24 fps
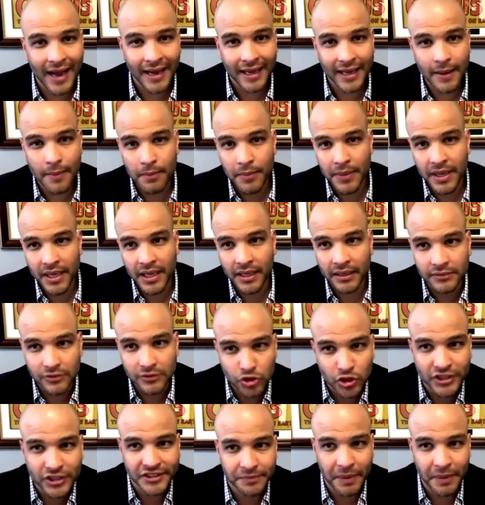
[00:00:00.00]
I can
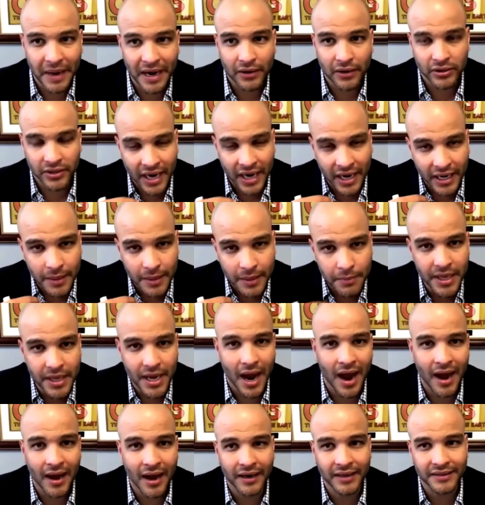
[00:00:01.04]
be transparent and I can
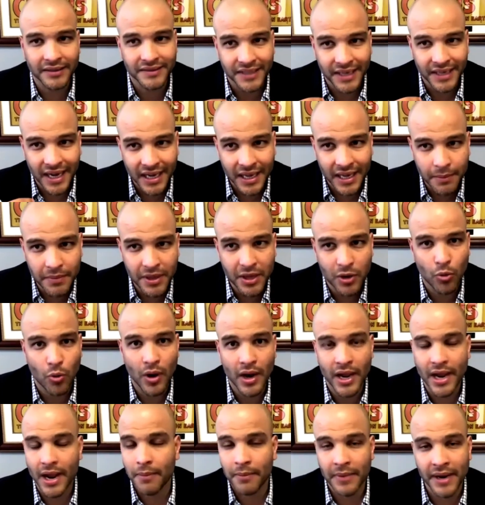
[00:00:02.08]
be honest and I can be
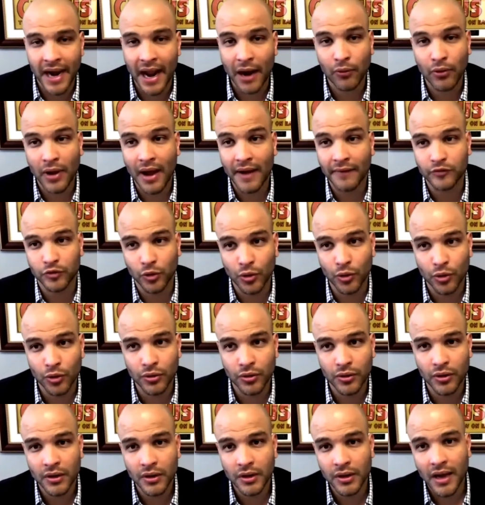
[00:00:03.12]
who I am. And I don't have to
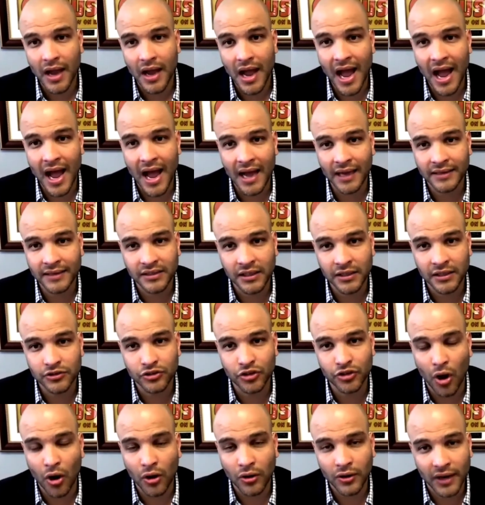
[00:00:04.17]
look, act,
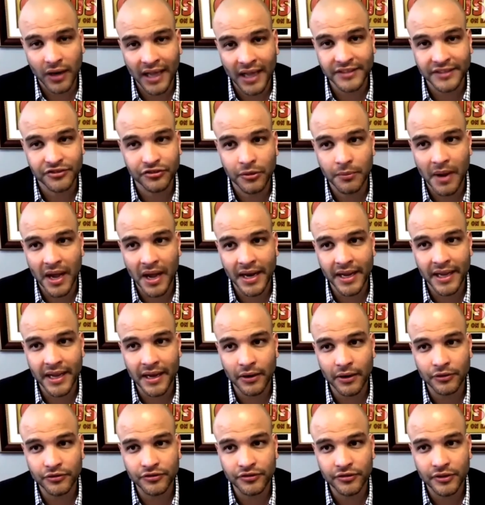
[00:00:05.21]
talk like
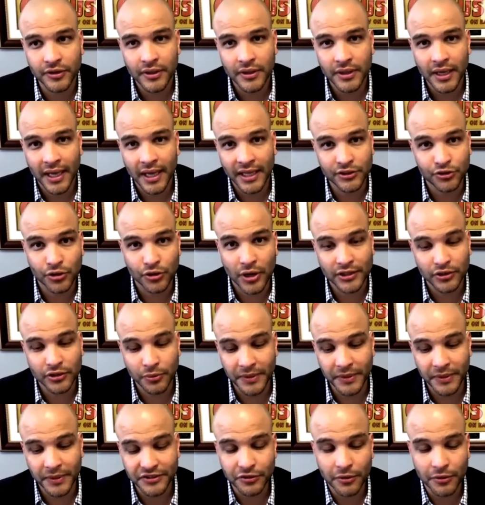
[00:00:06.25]
somebody else and try
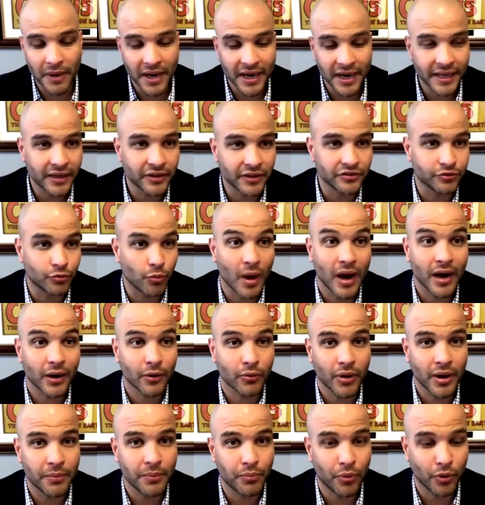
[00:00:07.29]
to be somebody else. What
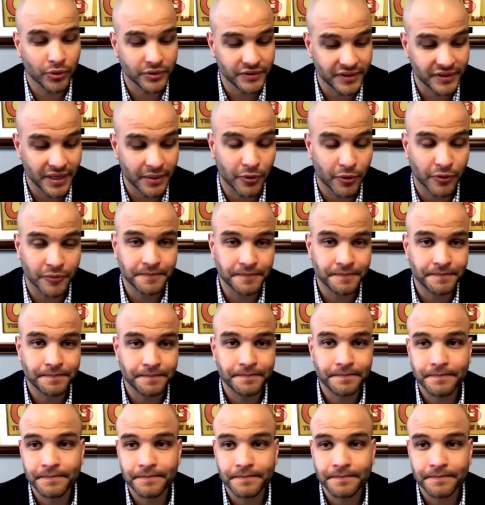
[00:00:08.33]
a great point, Sable.